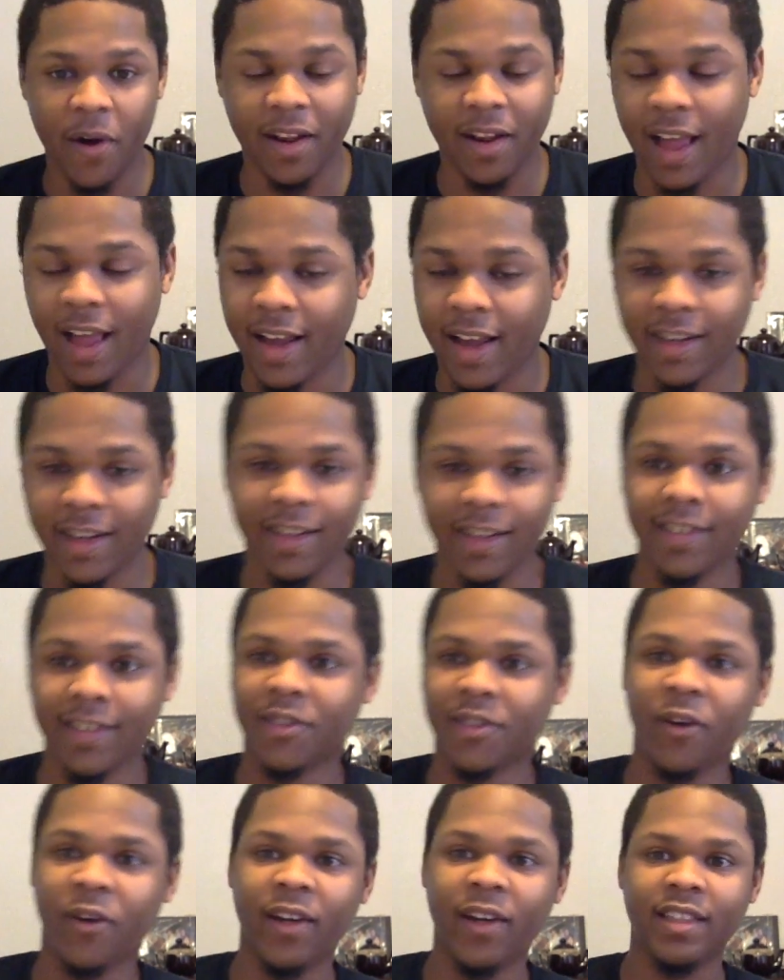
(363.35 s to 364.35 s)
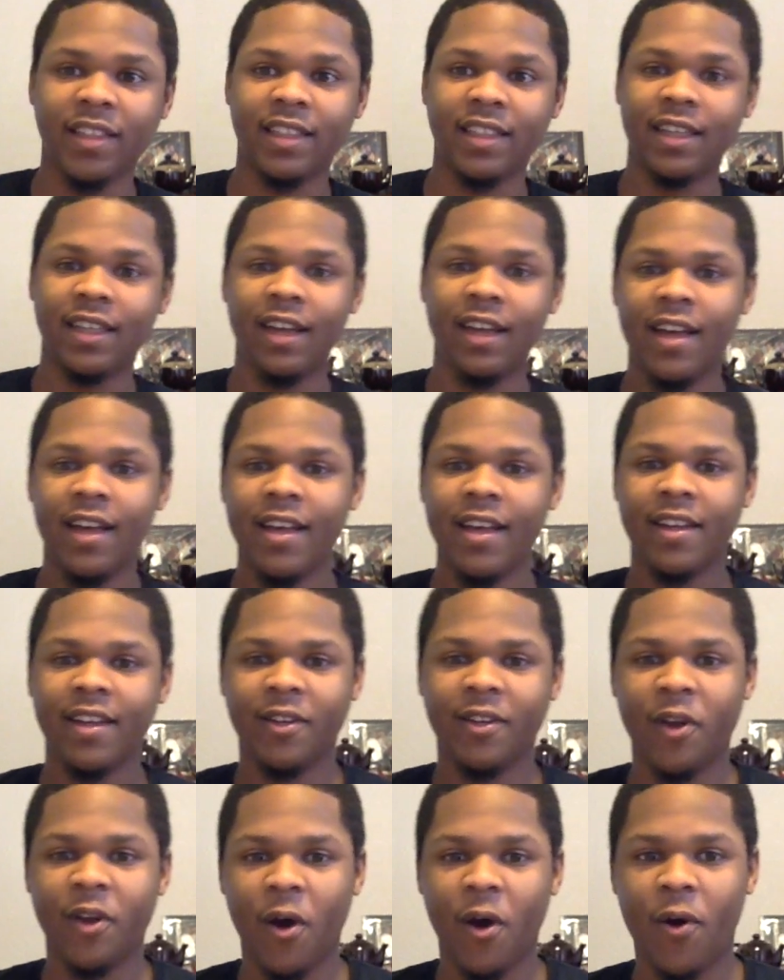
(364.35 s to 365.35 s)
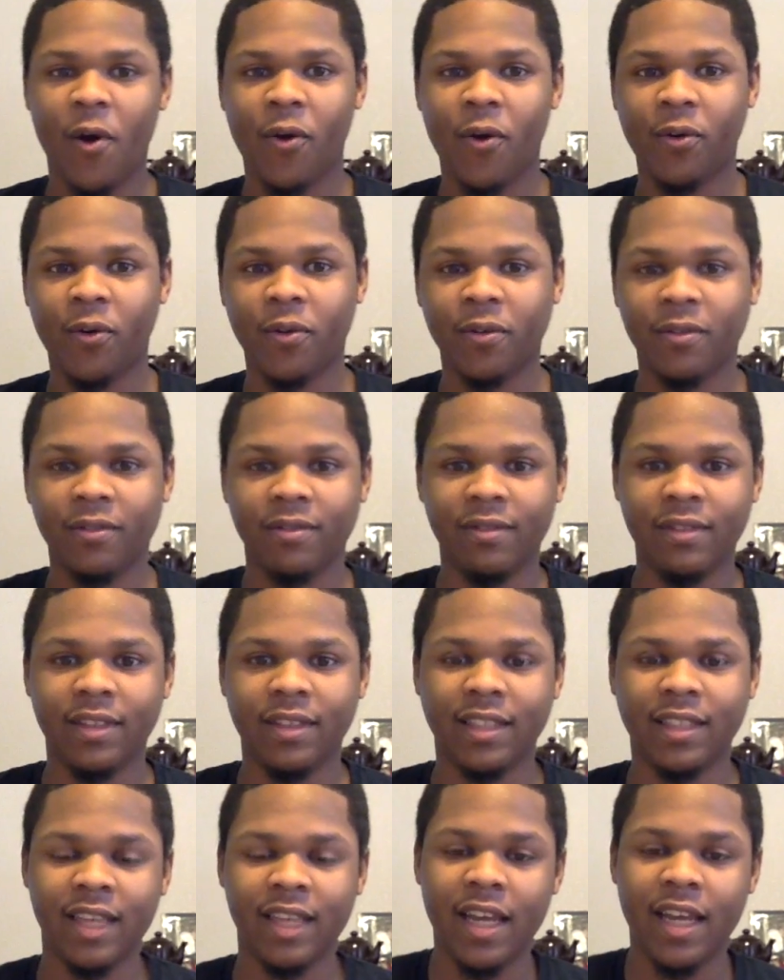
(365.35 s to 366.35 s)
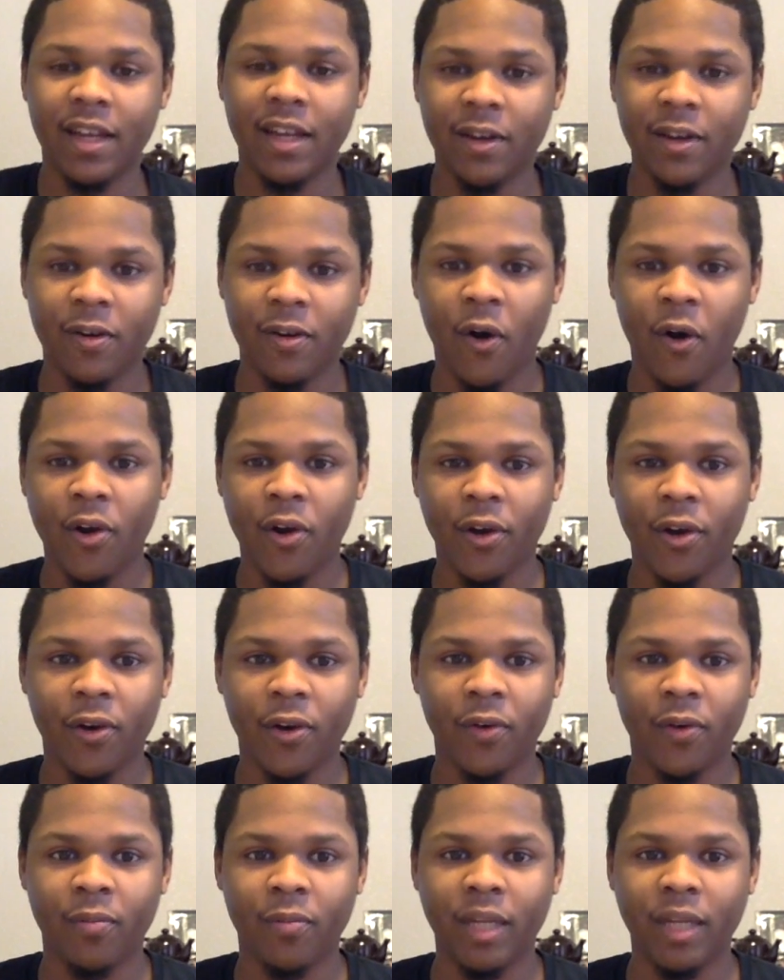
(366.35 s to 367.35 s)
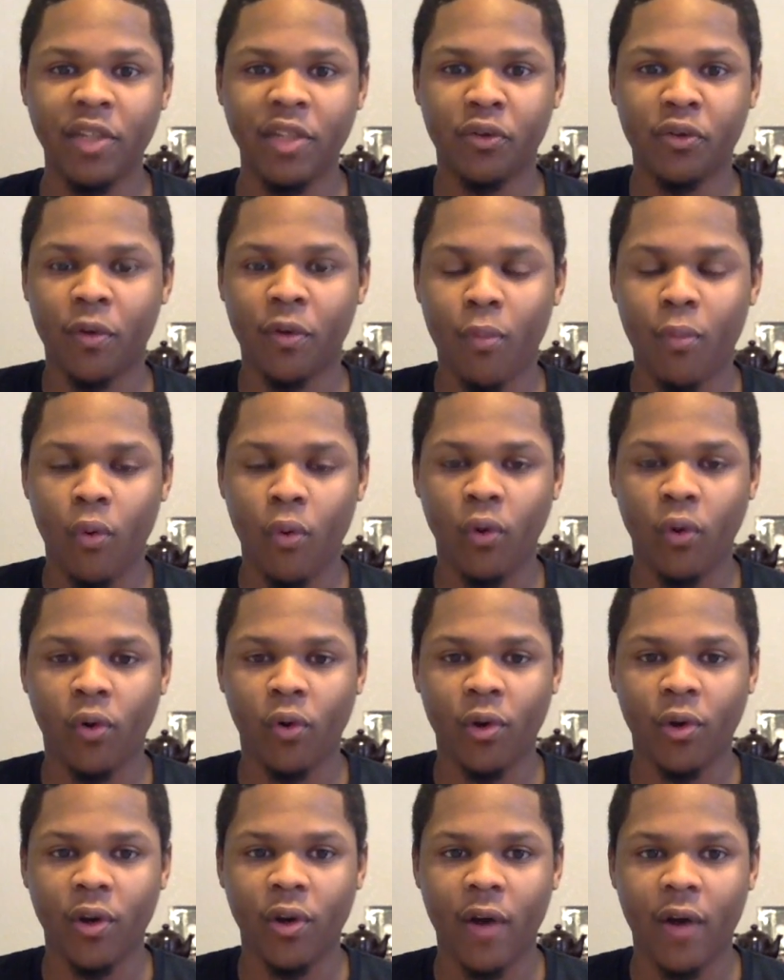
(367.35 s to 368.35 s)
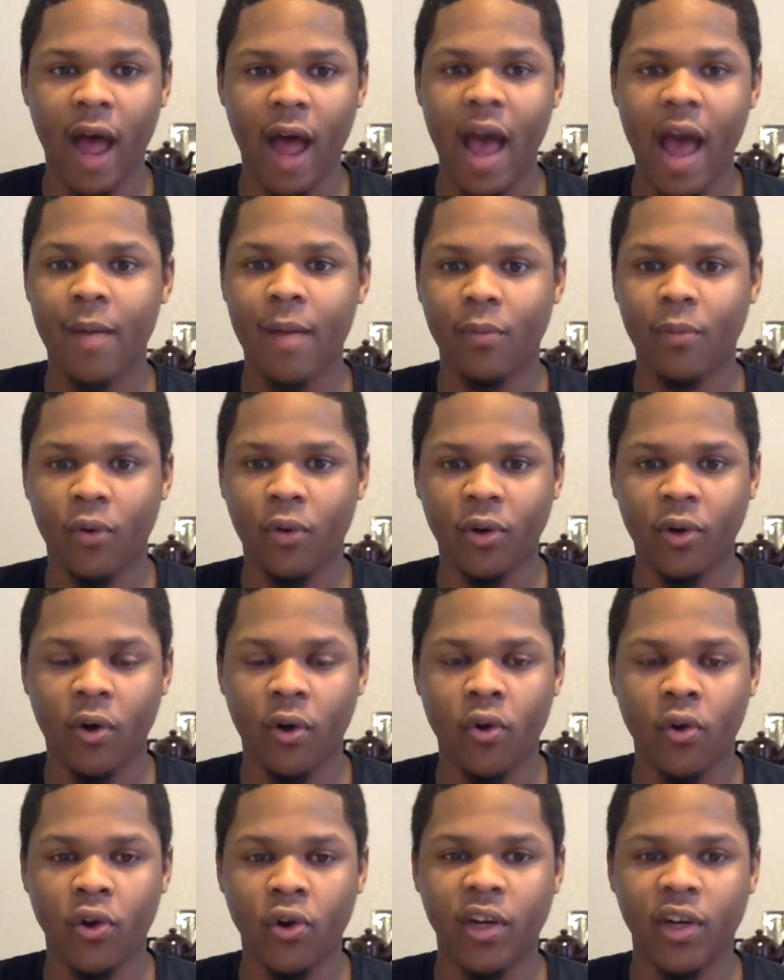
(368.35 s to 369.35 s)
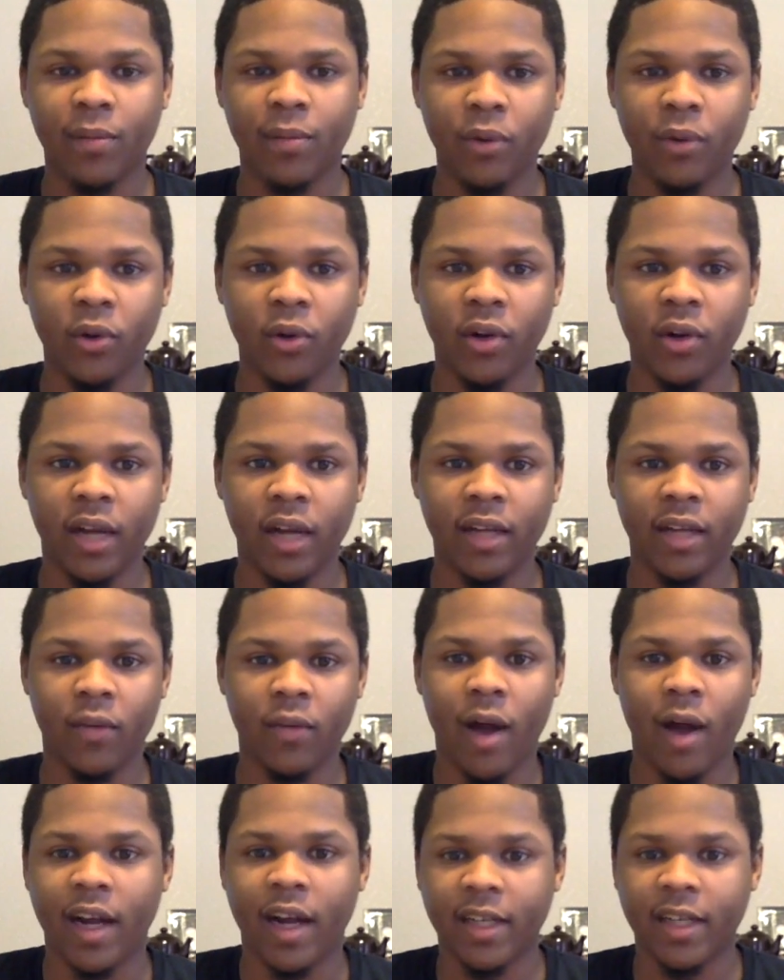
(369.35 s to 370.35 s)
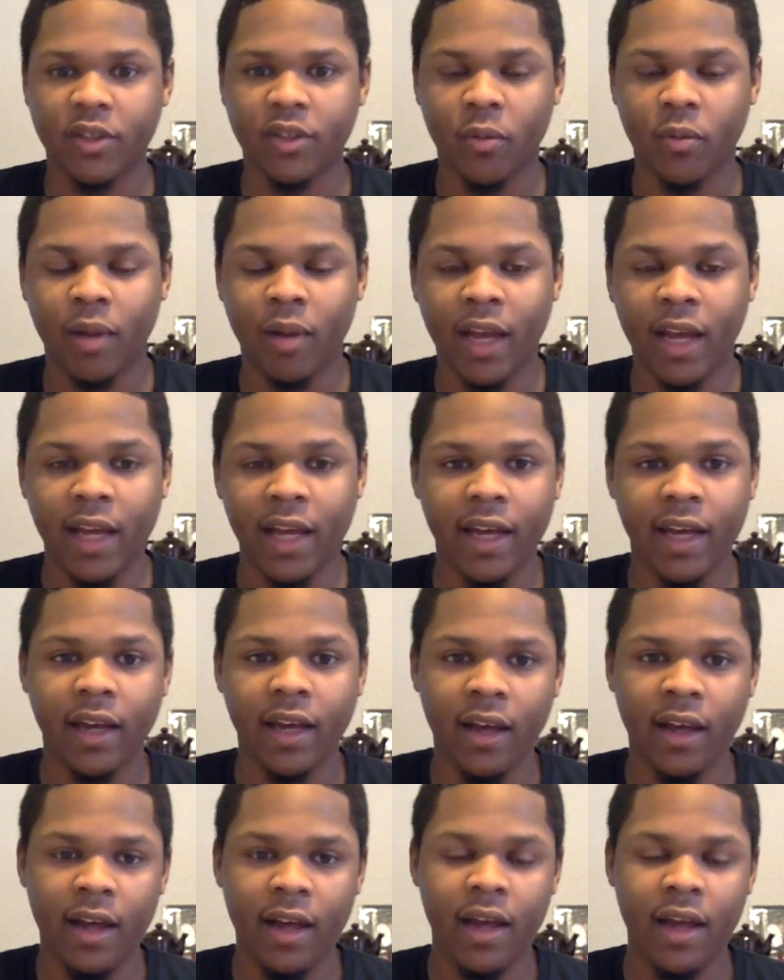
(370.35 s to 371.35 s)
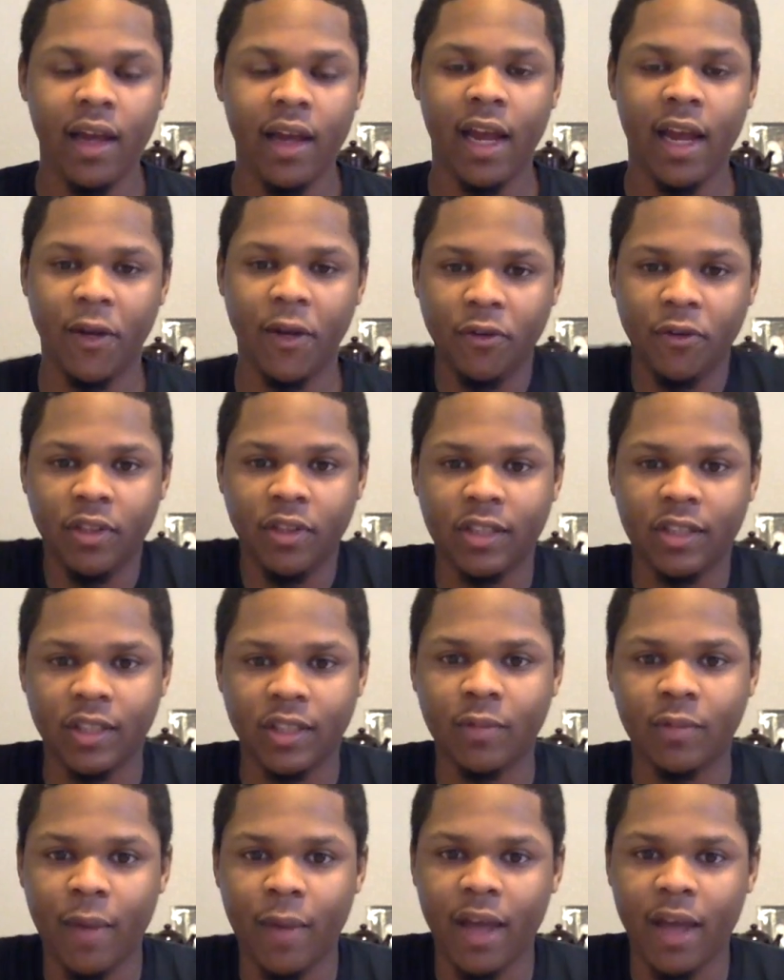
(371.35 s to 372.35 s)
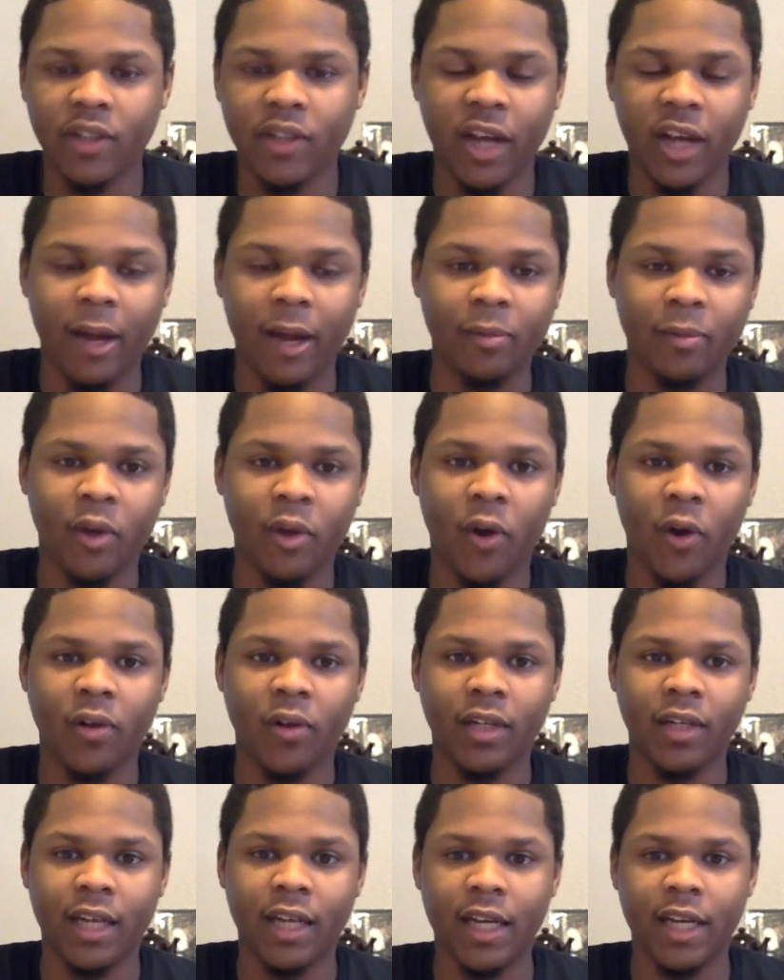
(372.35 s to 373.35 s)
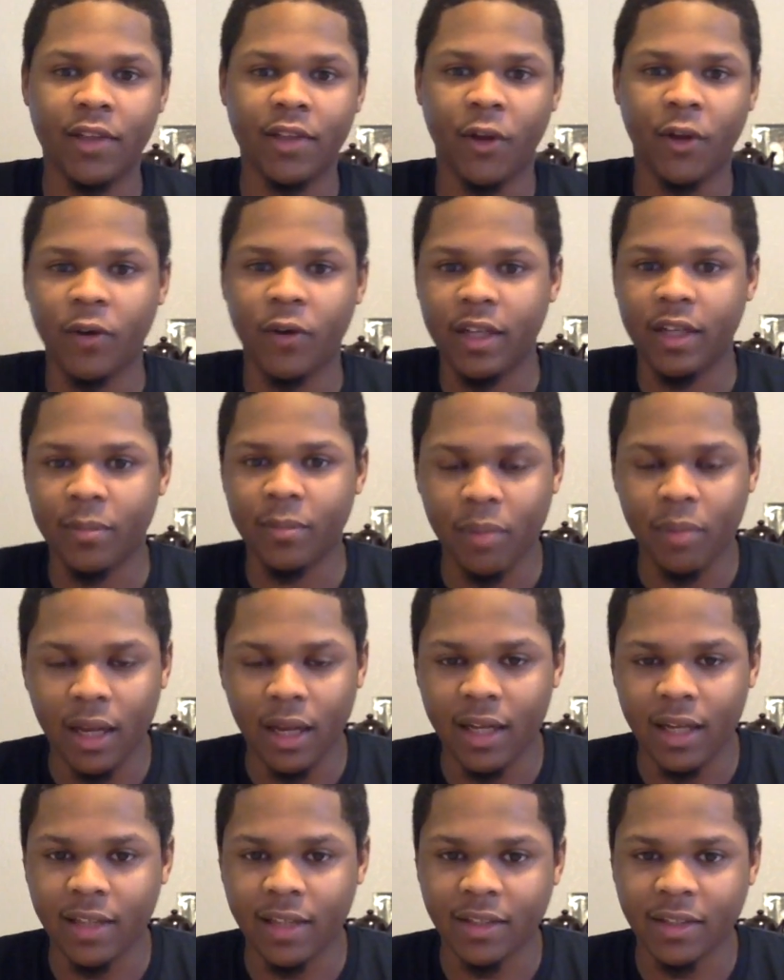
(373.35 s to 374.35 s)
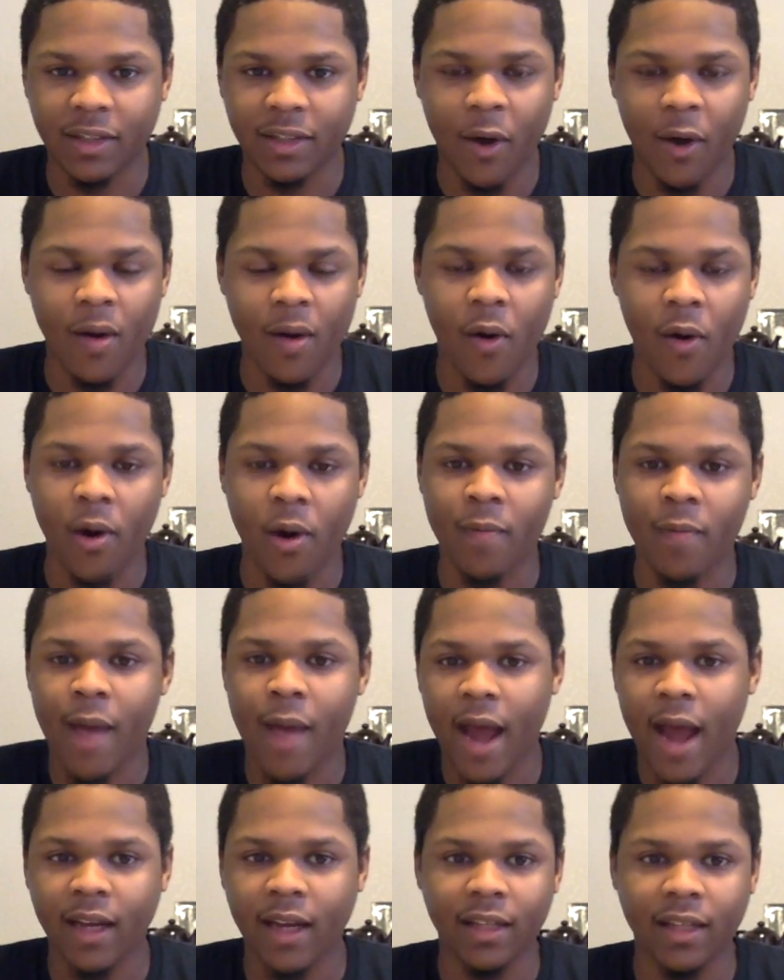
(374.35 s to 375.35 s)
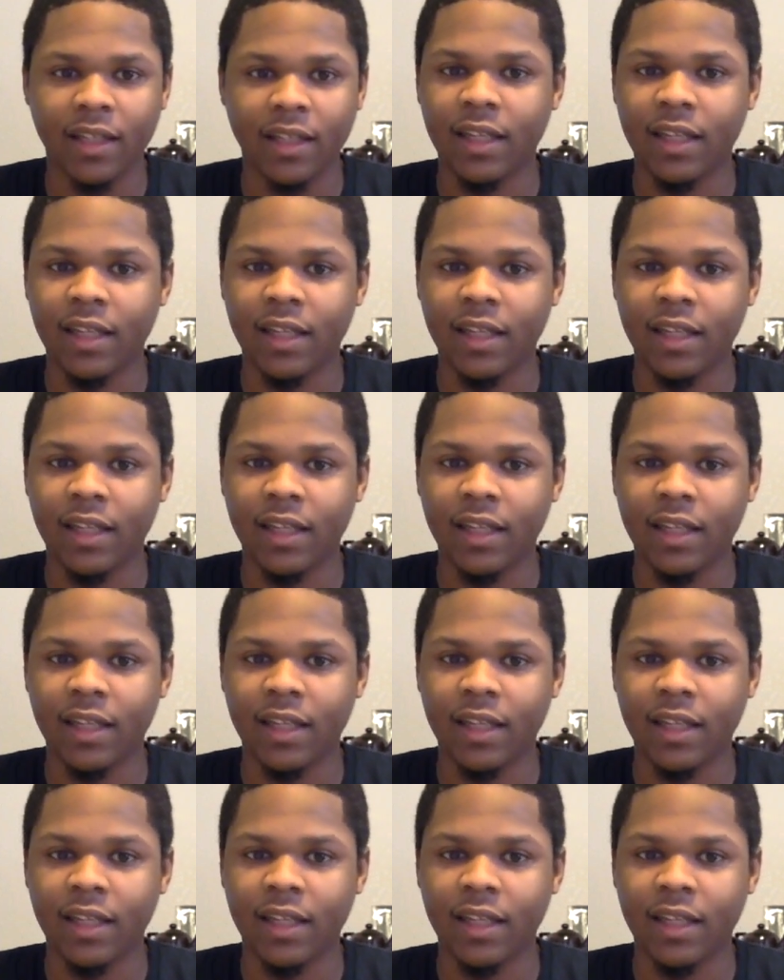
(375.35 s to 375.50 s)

Like, it's crazy, you know, seeing on your Bleacher Report or your app or on your computer that the Rockets are playing and you just suspect James Harden to get 30-plus automatically.